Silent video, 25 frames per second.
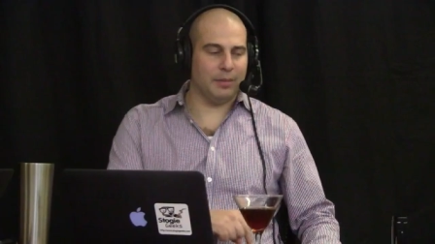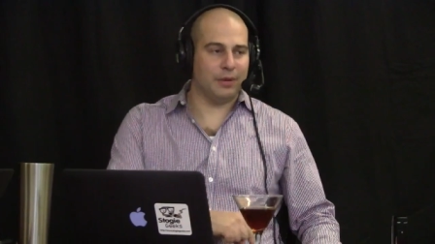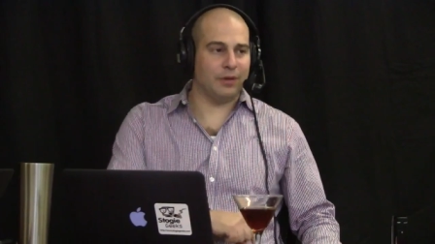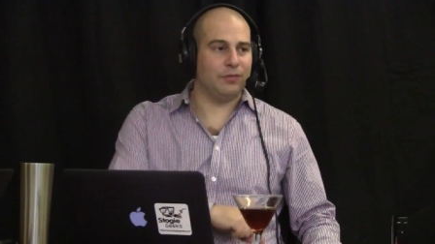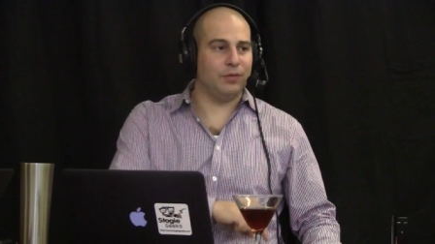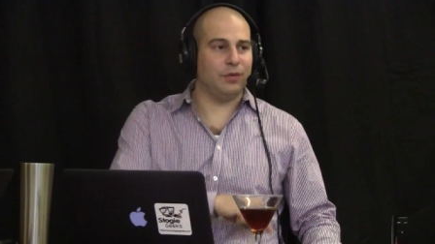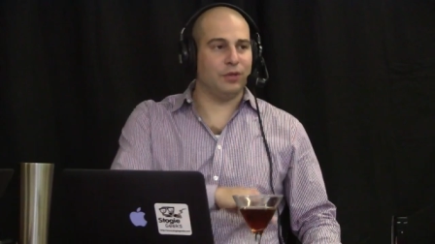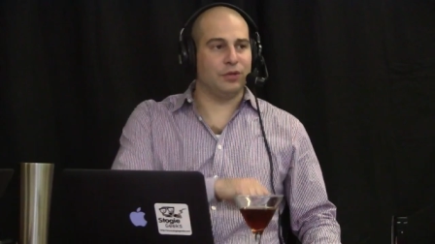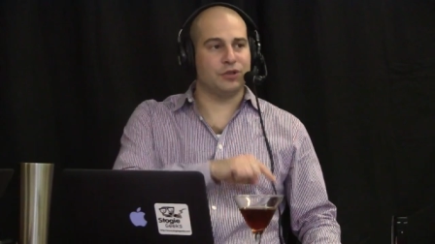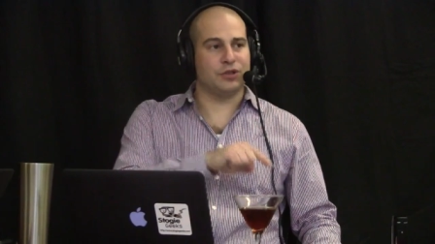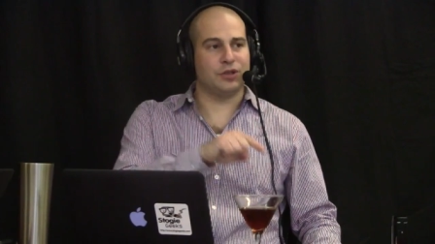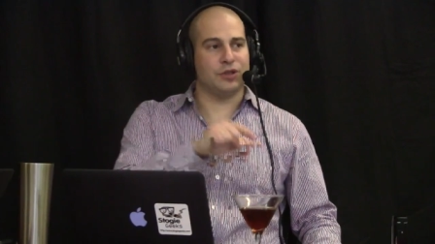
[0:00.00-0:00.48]

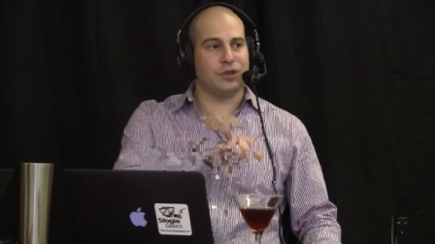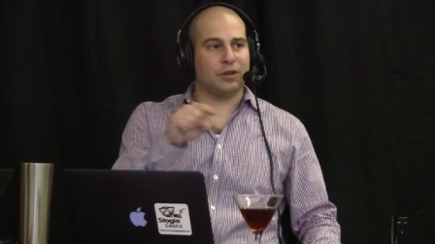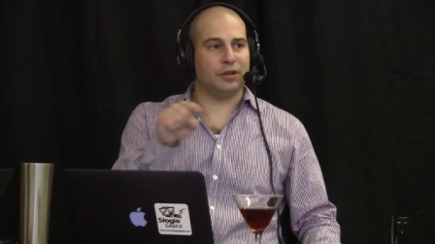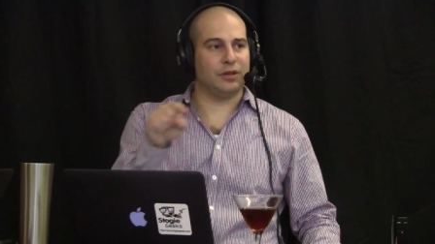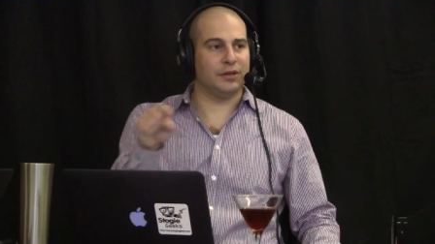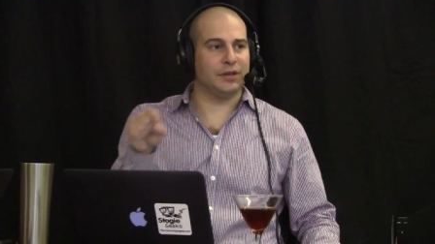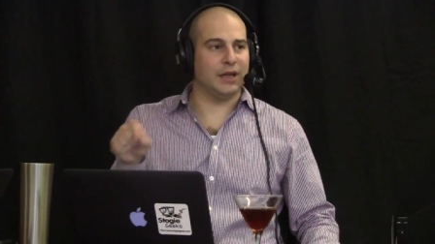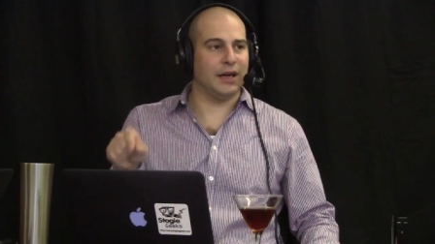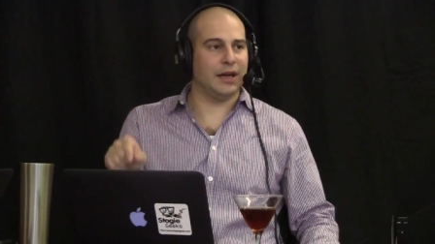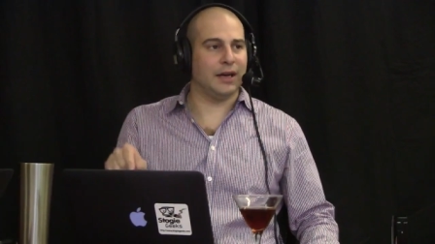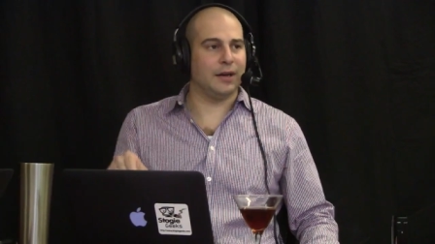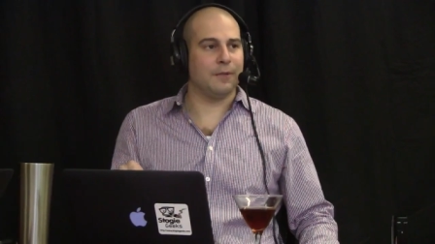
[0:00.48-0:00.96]
full circle
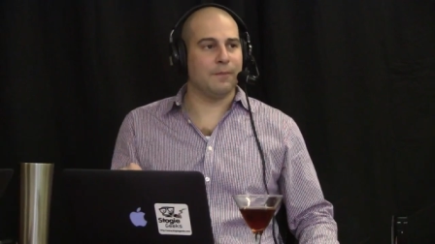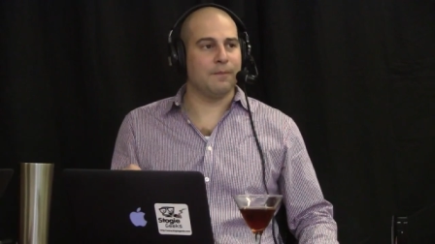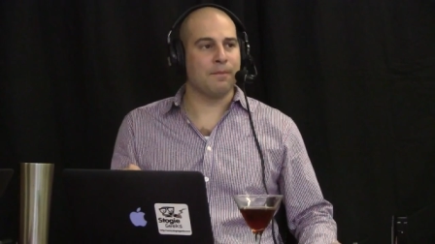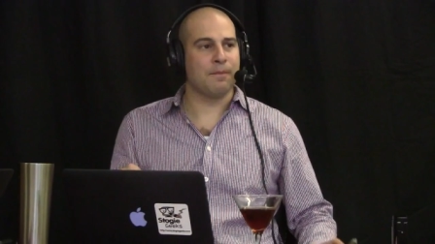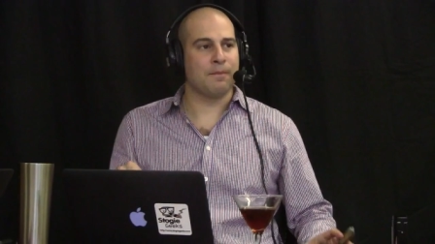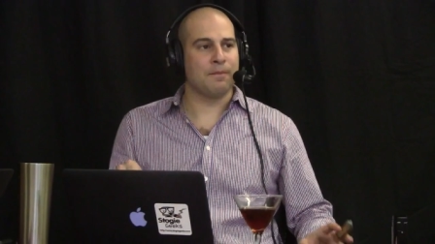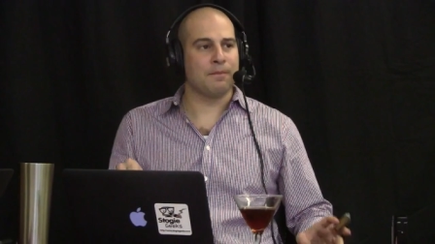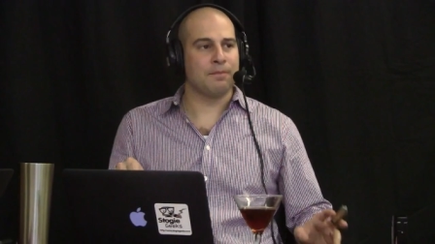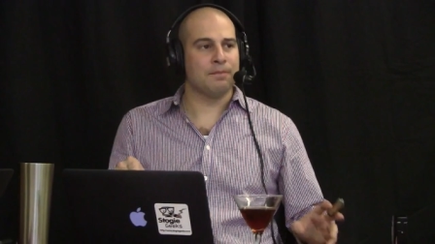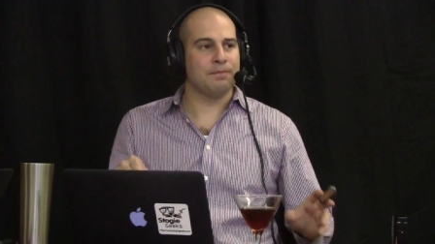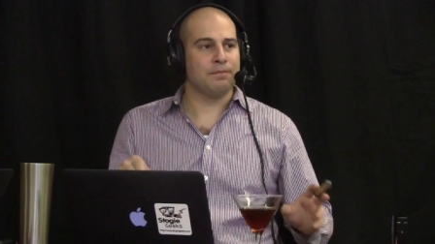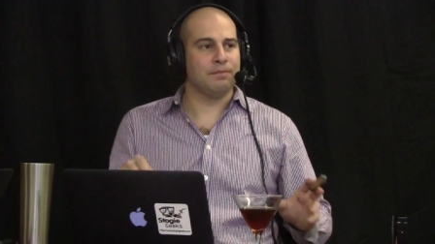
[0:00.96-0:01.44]
now
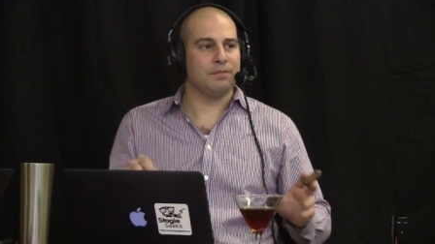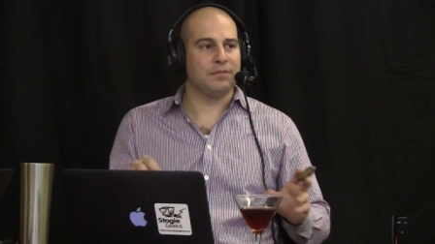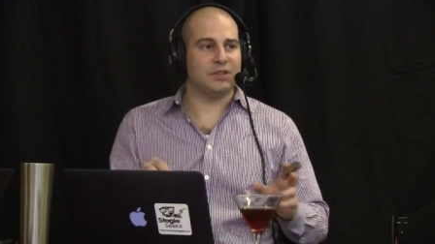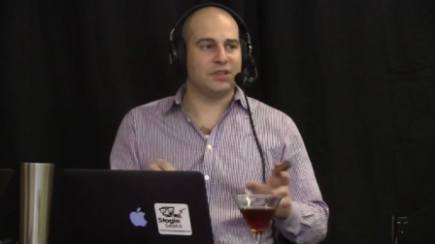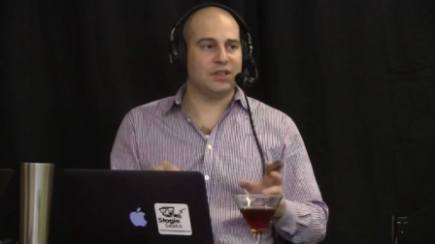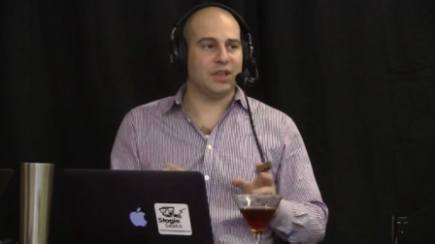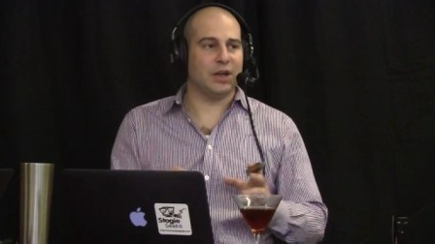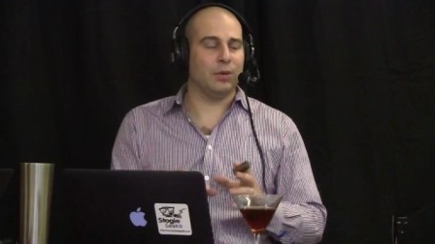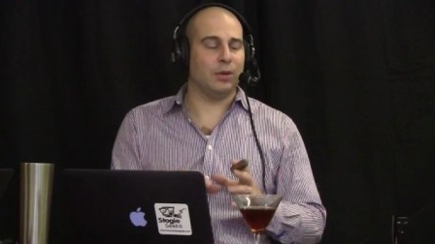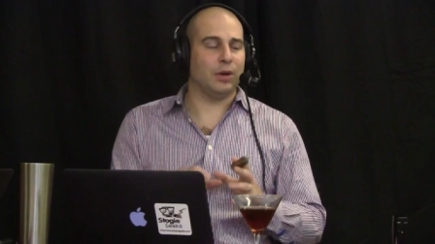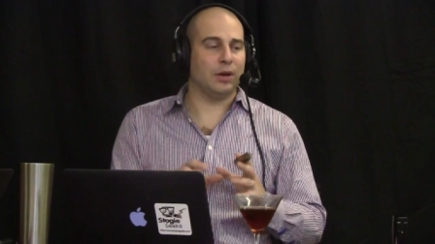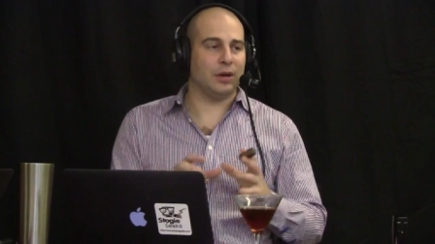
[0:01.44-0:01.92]
and
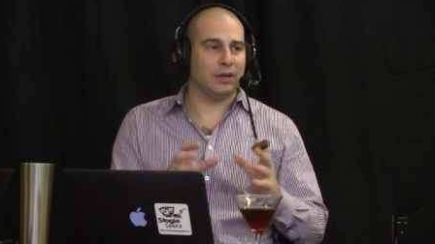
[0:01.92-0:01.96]
saying, well,